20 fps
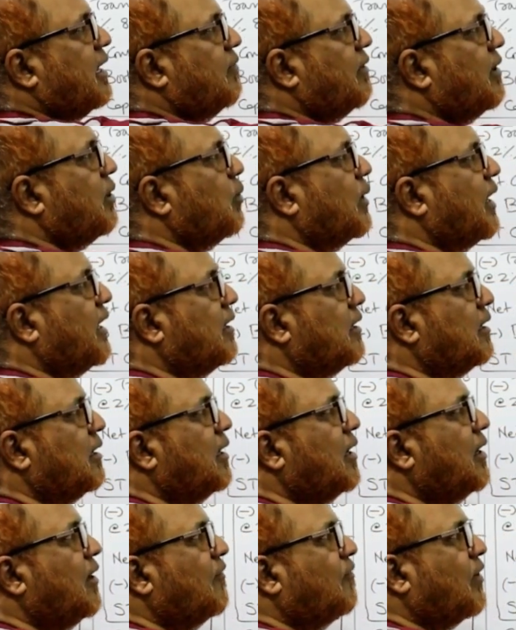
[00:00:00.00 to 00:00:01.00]
81
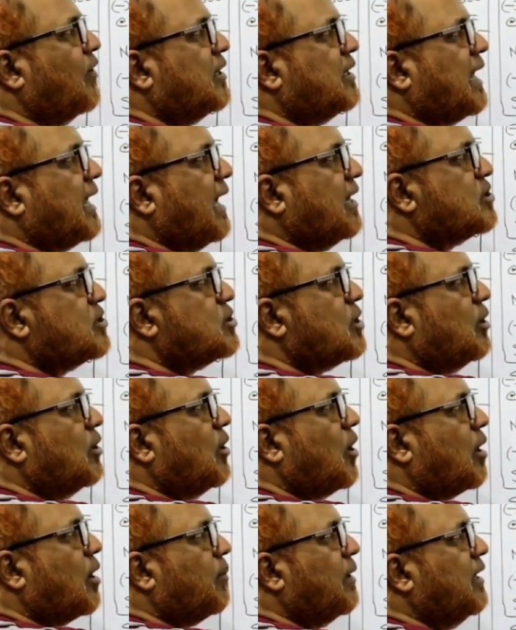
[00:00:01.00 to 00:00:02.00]
For tax
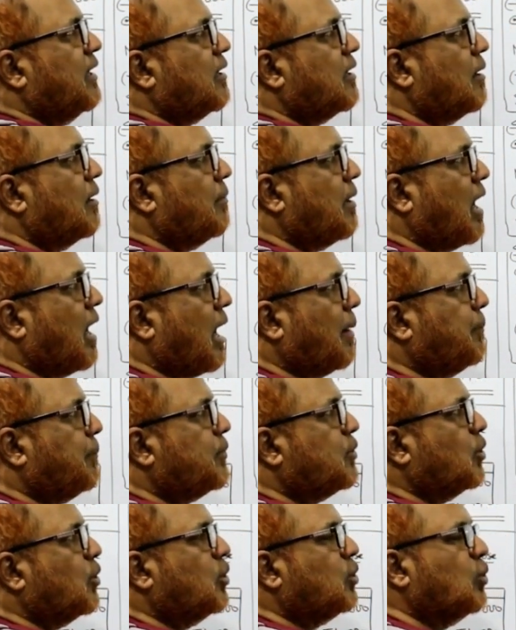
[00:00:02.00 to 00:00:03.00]
on normal income
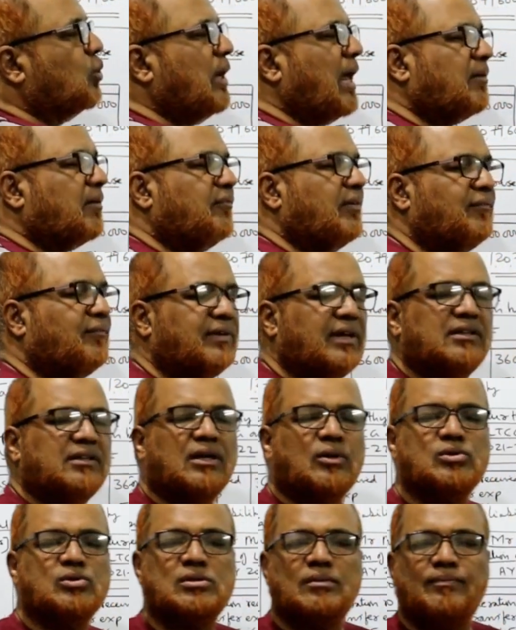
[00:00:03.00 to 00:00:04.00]
up to 2 lakh
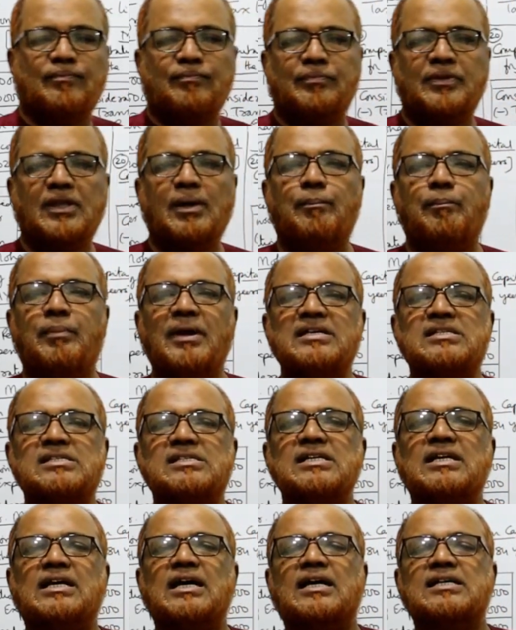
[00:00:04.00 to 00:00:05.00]
50,000. The
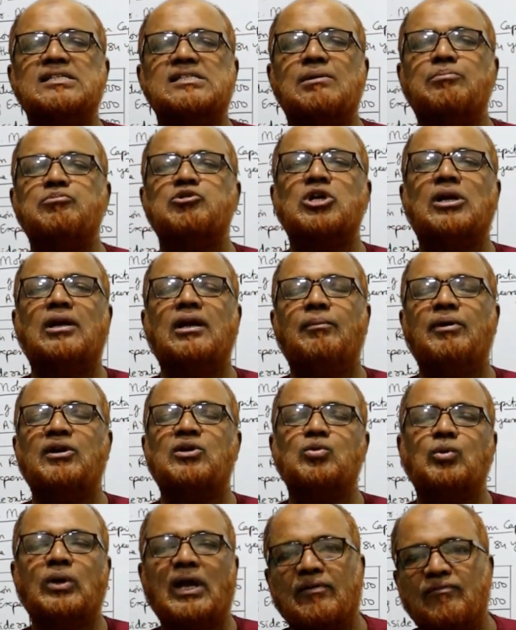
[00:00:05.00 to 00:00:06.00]
basic exemption
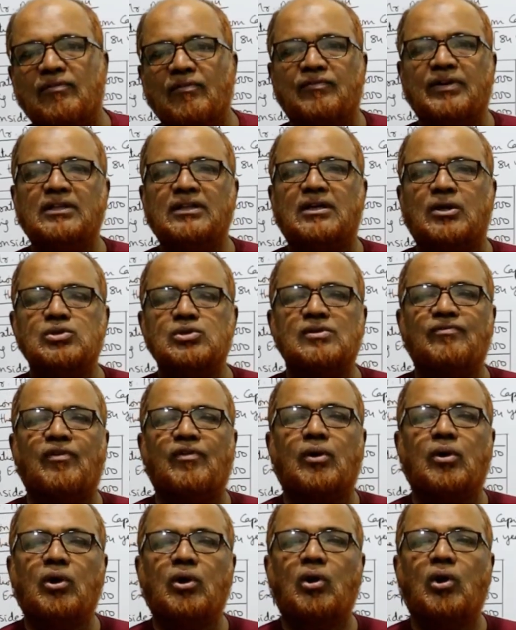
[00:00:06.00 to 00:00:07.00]
limit 2 lakh 50,000
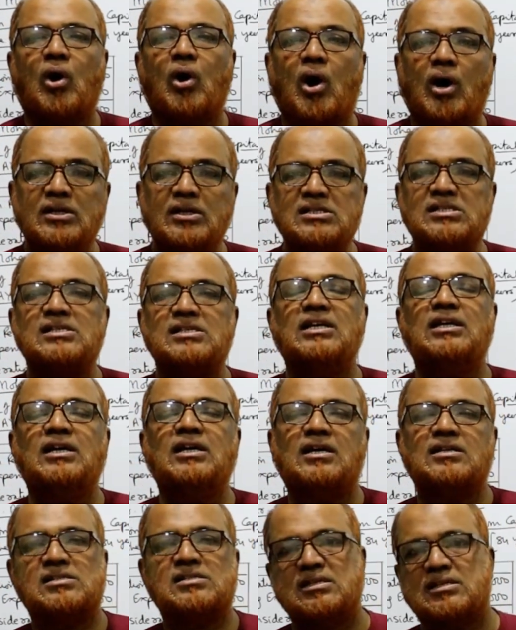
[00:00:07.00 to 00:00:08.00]
for
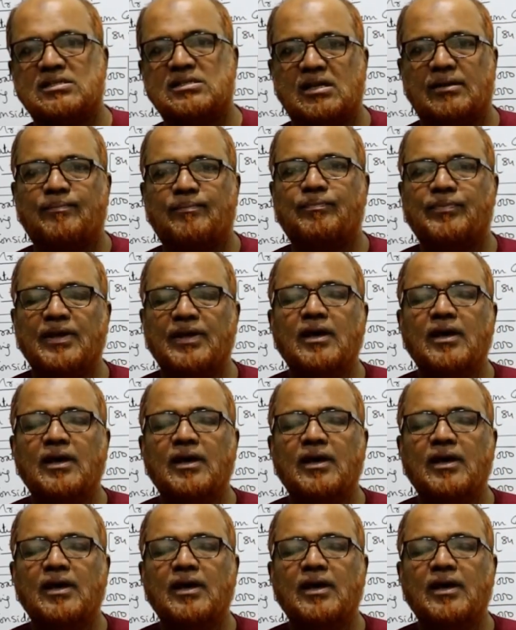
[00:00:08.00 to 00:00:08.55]
non-senior citizen.